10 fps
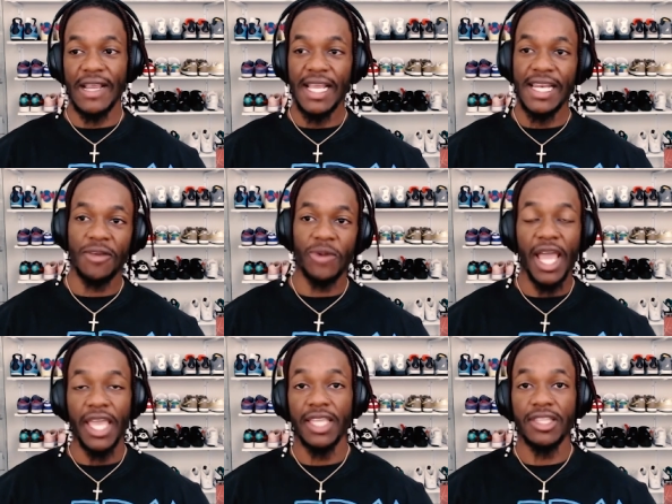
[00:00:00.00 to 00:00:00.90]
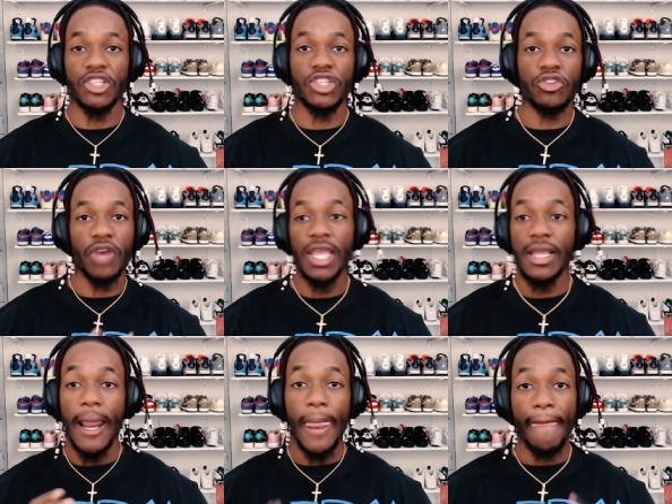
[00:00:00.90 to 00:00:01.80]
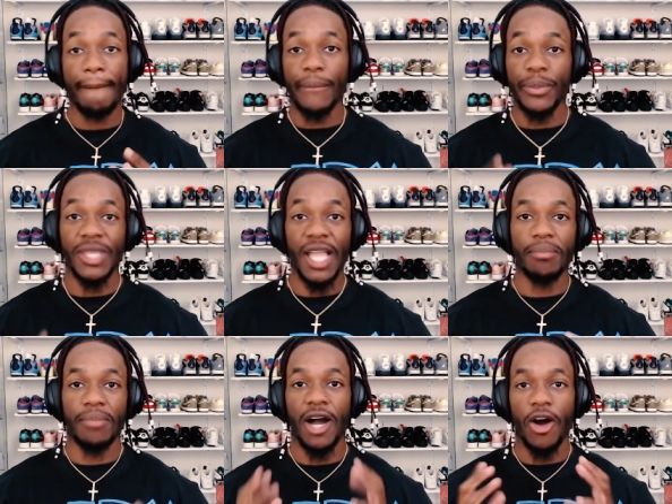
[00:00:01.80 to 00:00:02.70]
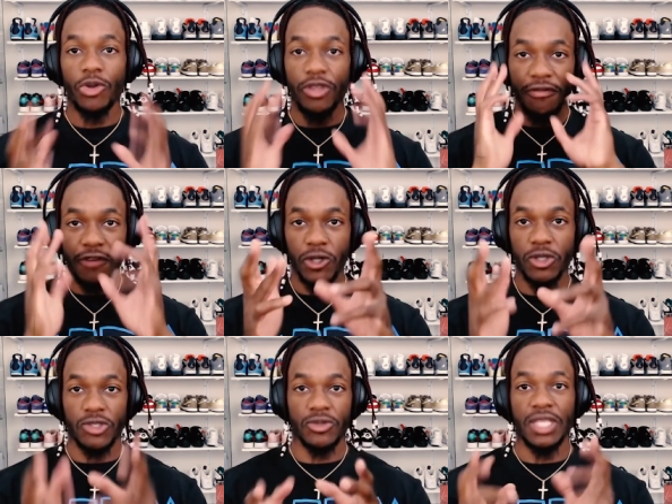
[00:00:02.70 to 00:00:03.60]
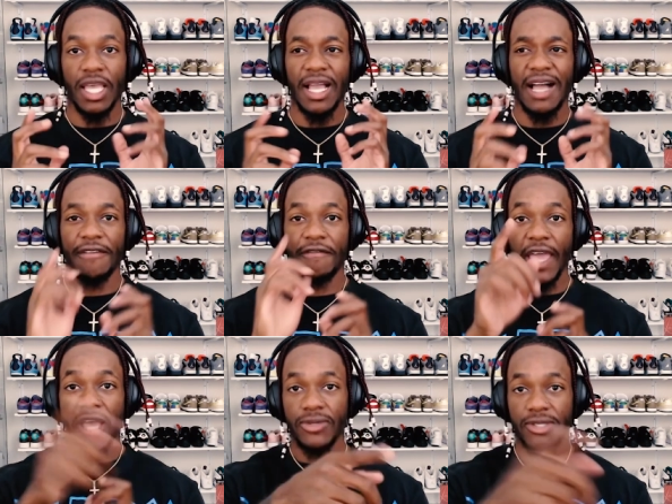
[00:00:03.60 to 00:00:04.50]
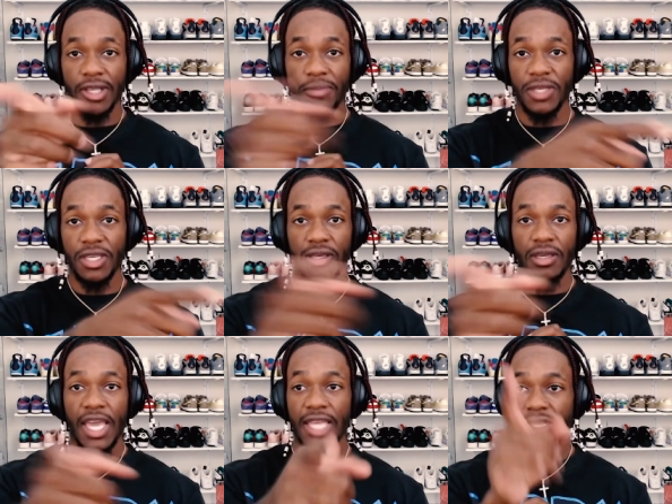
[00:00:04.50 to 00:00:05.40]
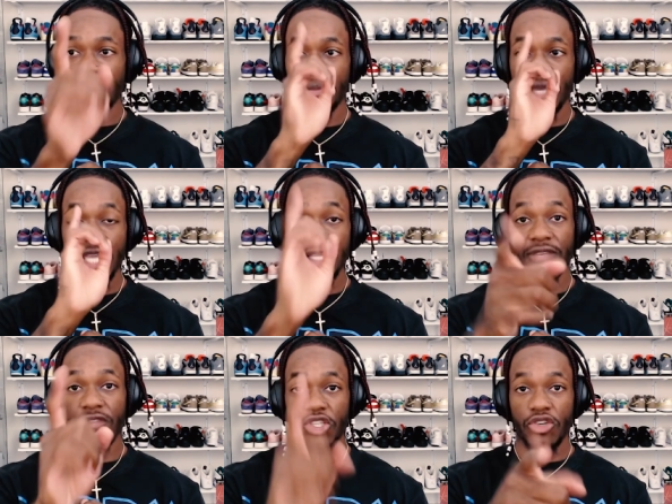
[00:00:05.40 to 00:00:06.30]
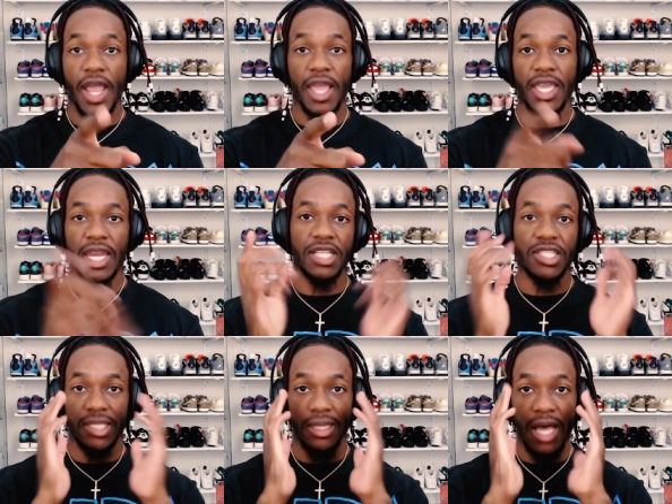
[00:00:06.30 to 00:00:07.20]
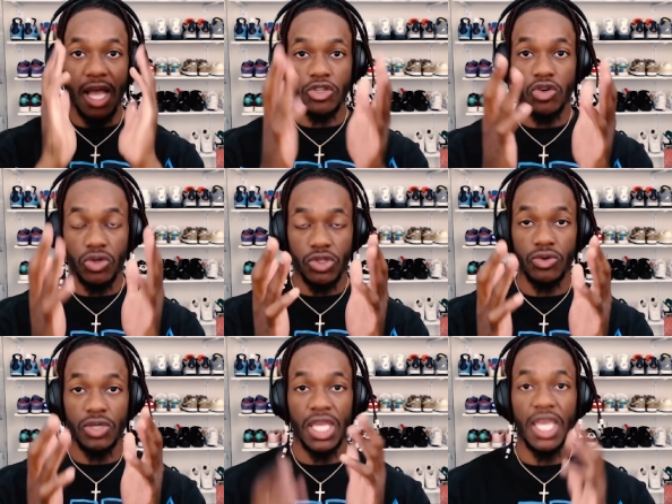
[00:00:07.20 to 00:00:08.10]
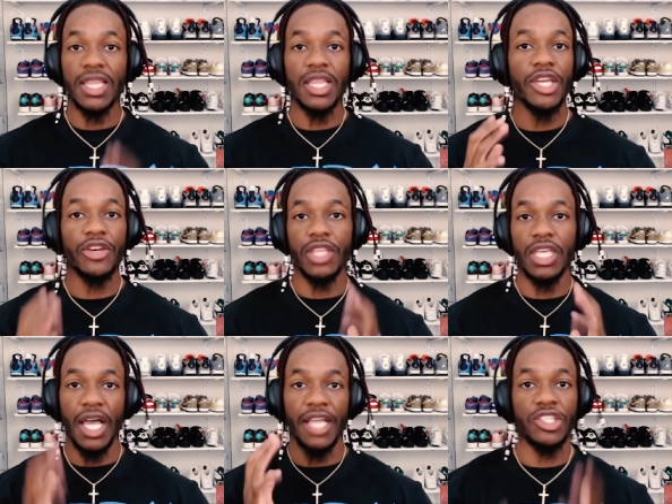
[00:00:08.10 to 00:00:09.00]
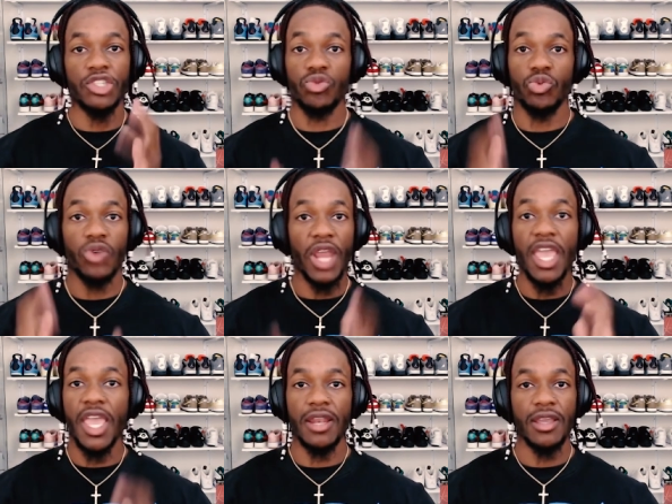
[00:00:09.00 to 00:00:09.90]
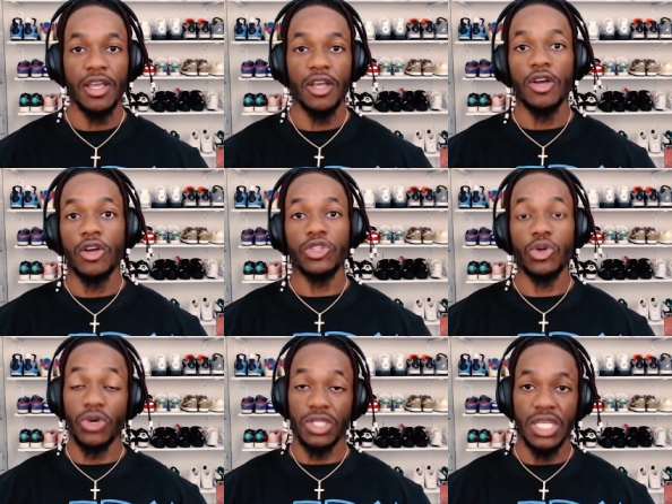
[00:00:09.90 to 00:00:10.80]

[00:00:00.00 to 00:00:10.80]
And then when I hit the straight, my only focus was like, I found something at the end of the track and I just locked onto it and literally like just ran towards it.